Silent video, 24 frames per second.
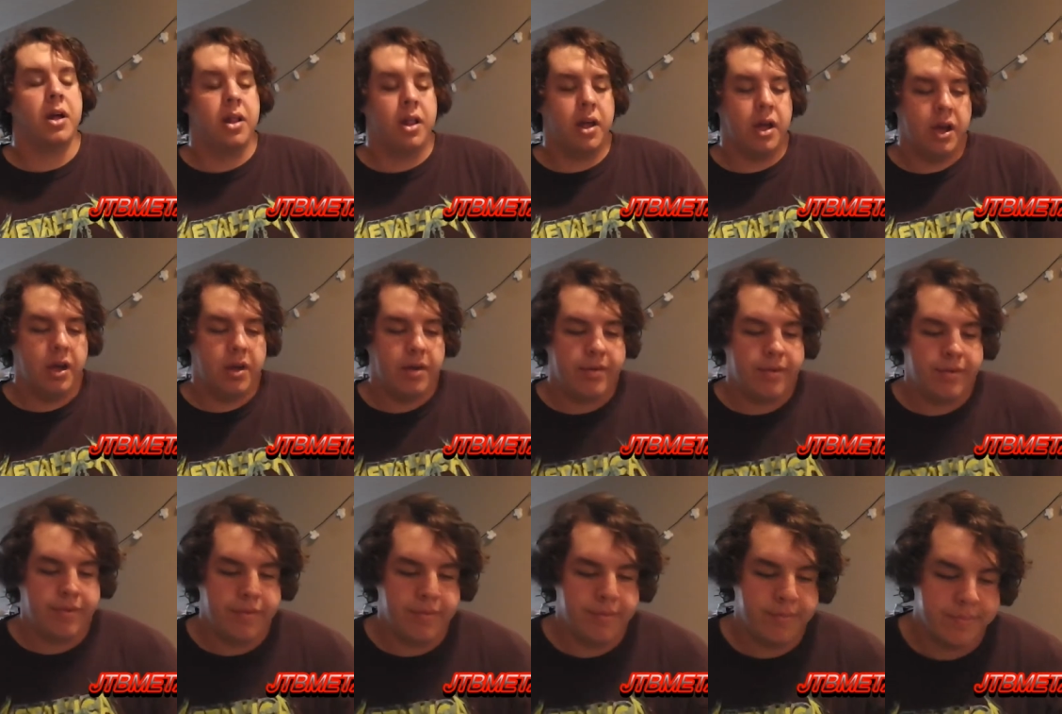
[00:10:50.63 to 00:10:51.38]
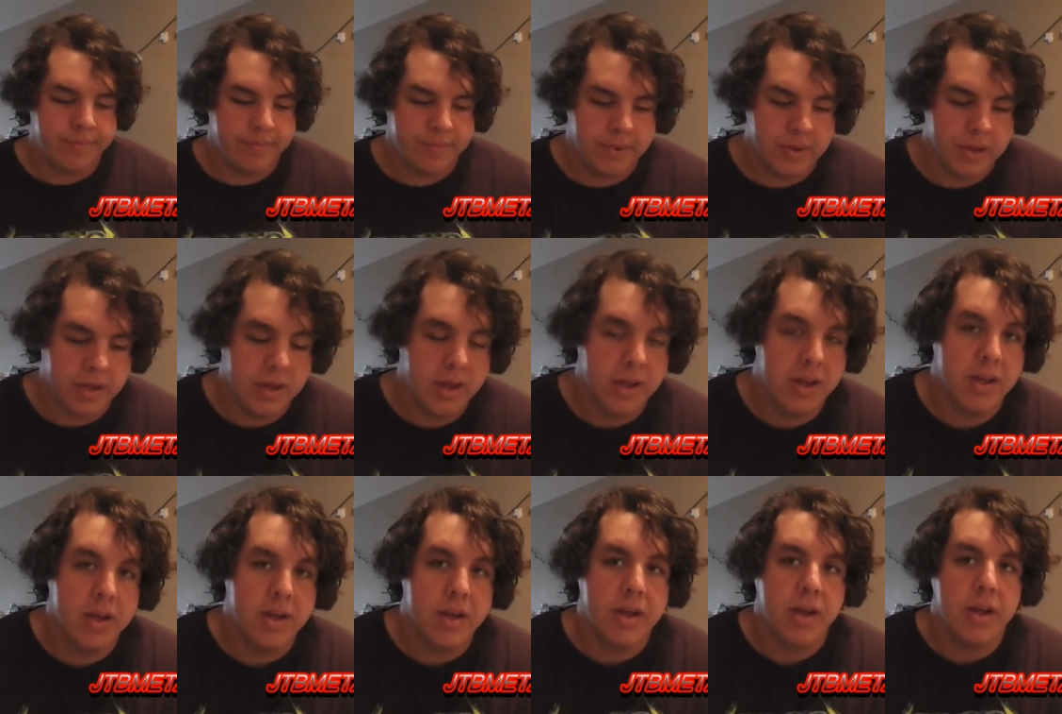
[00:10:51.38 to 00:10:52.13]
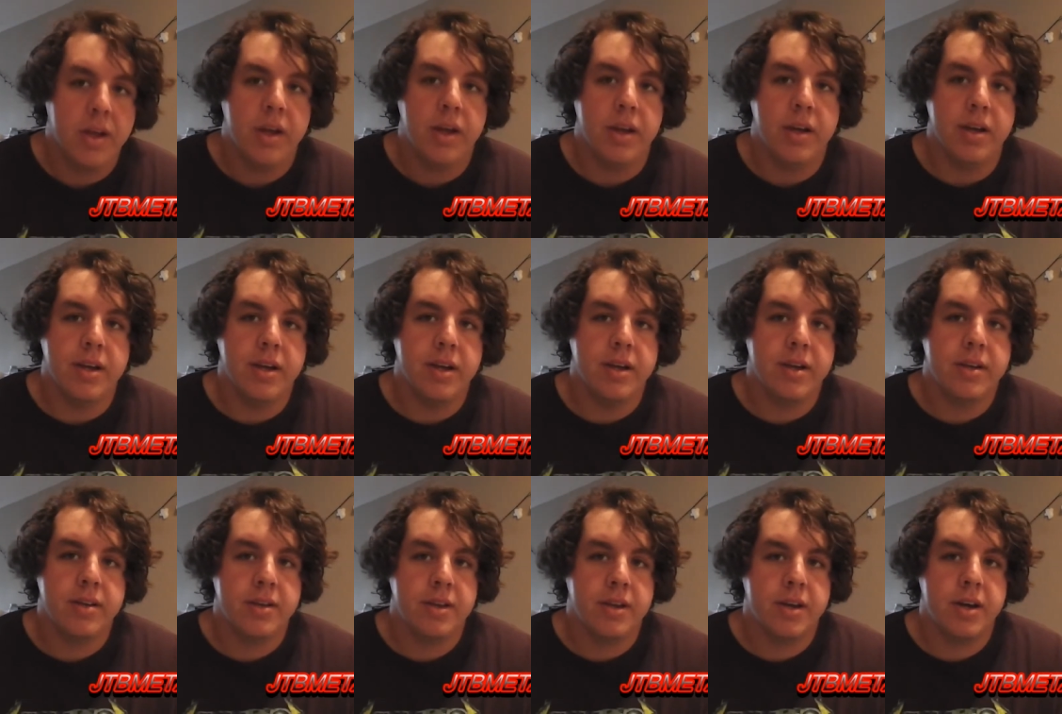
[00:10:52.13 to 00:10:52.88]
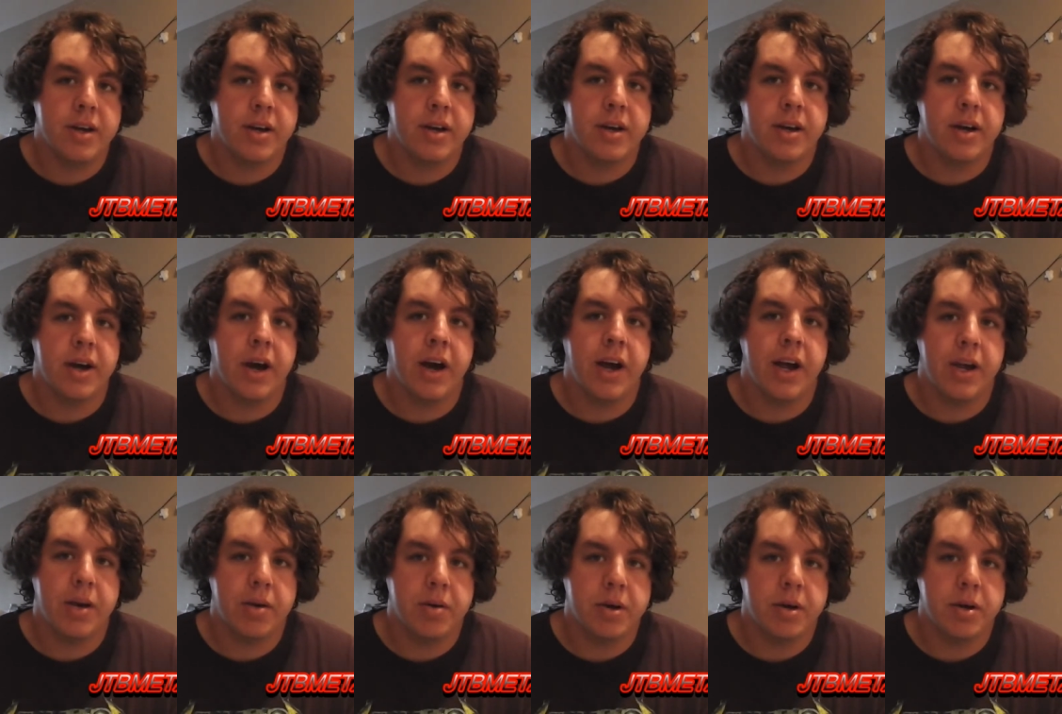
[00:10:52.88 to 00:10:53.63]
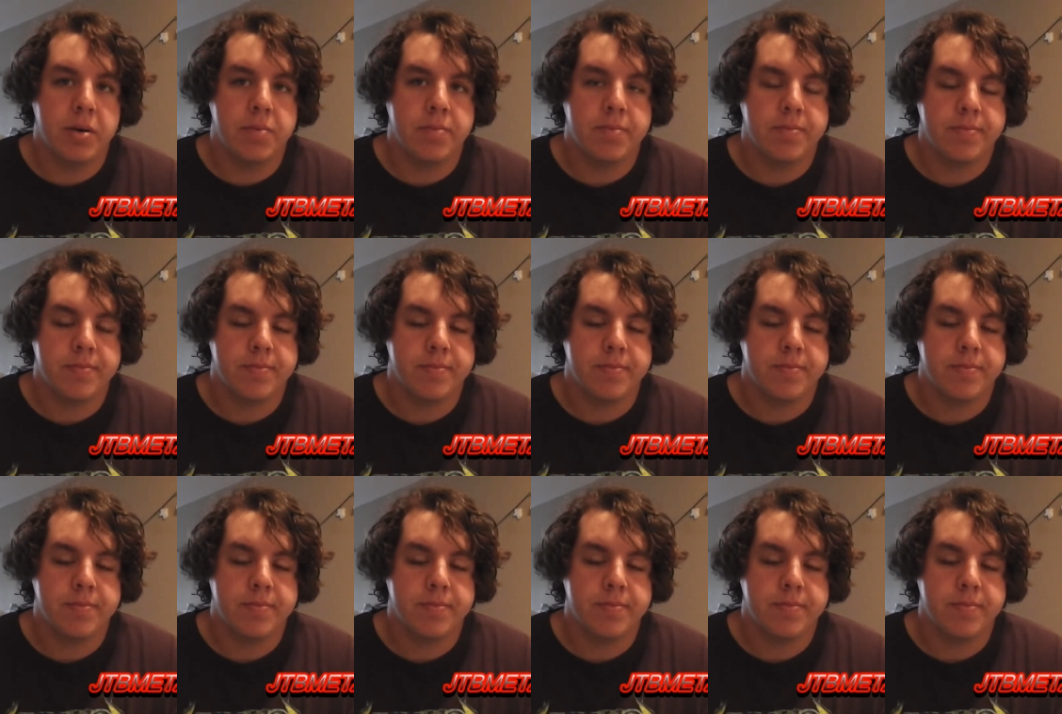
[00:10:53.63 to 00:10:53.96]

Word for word: life is uh Iowa.